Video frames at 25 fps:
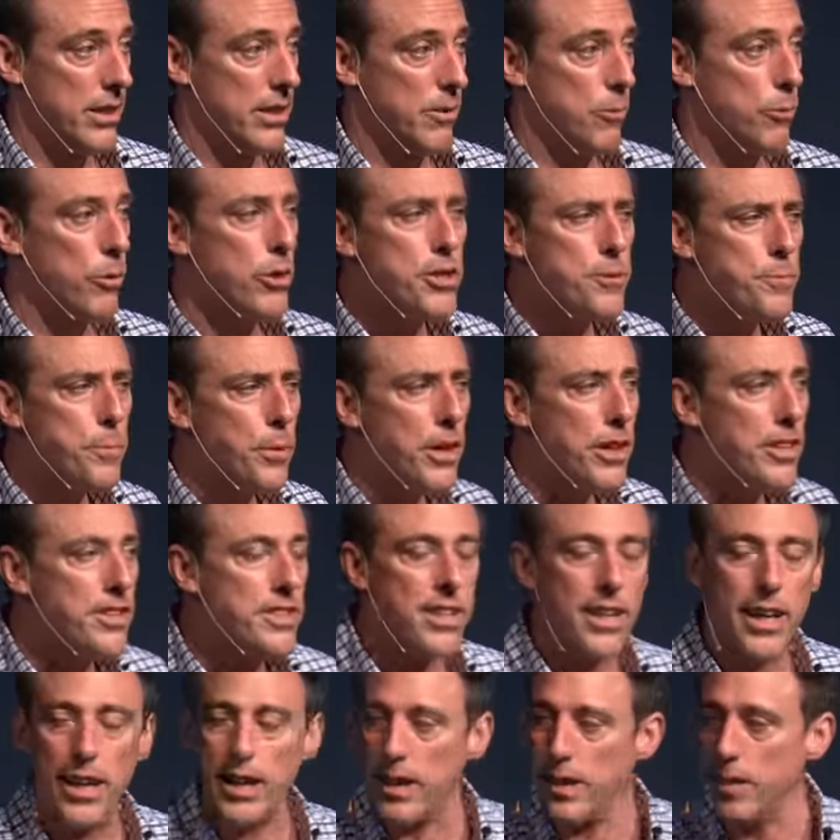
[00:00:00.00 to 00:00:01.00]
What is Paul
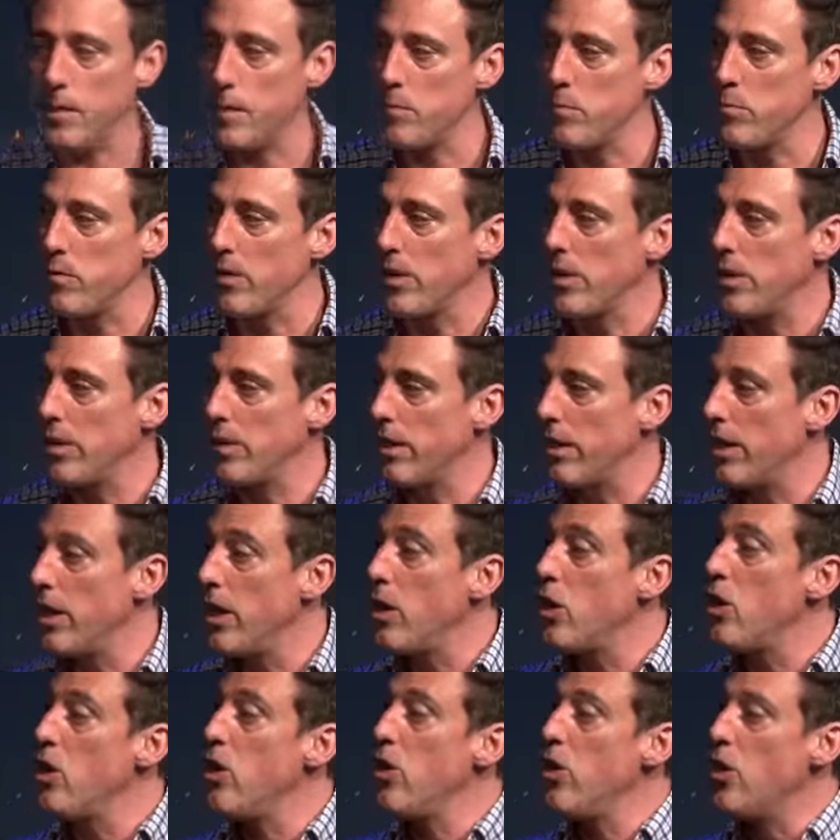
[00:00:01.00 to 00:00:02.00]
saying? Right?
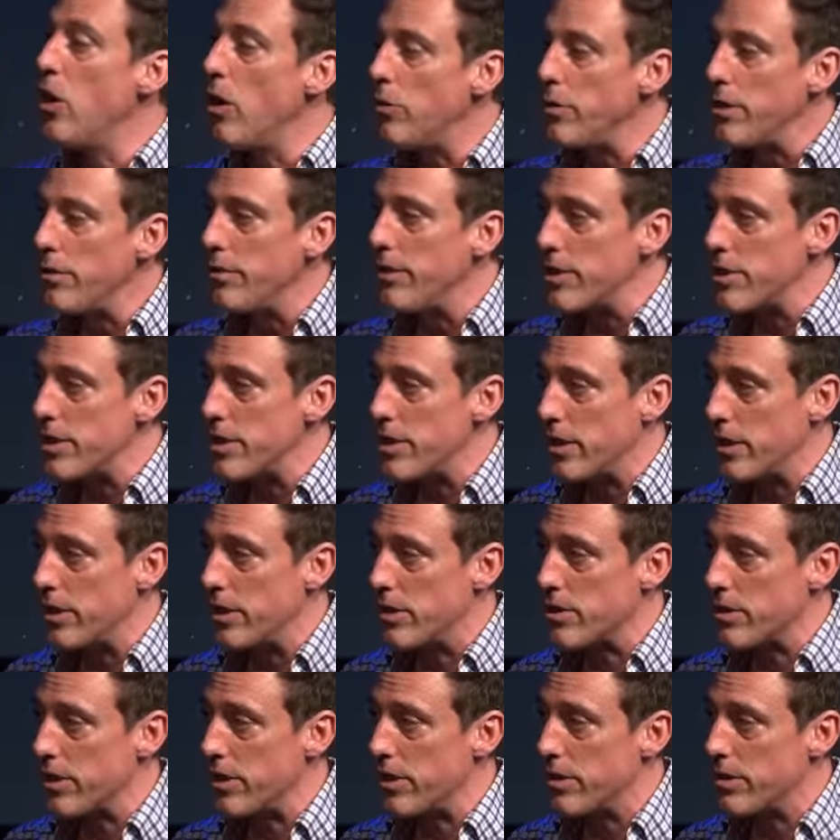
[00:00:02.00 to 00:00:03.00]
No division in the
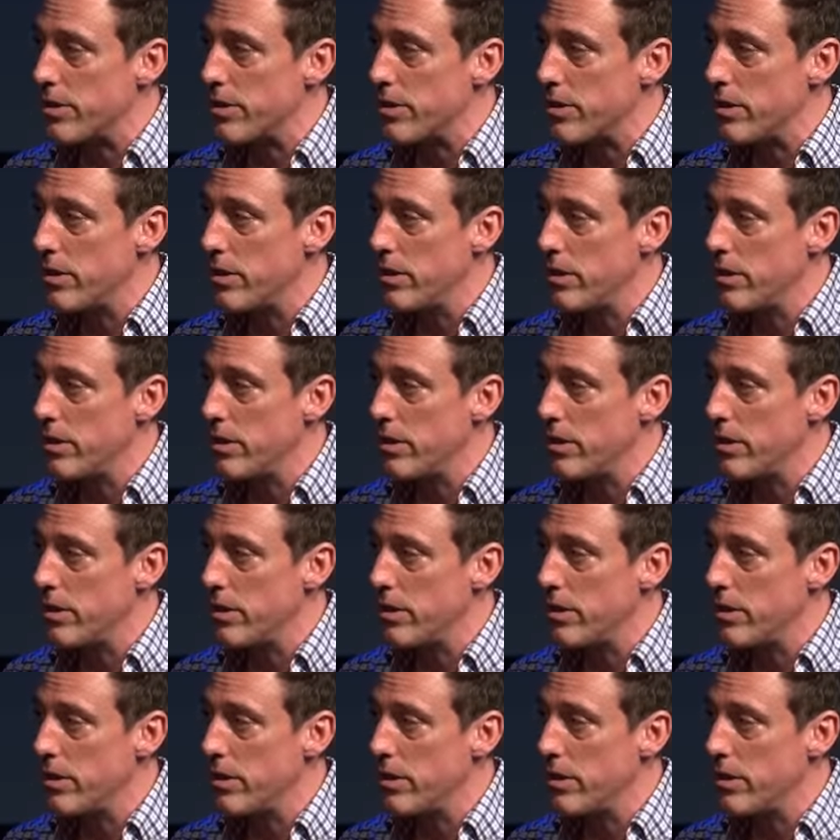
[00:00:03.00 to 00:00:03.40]
church.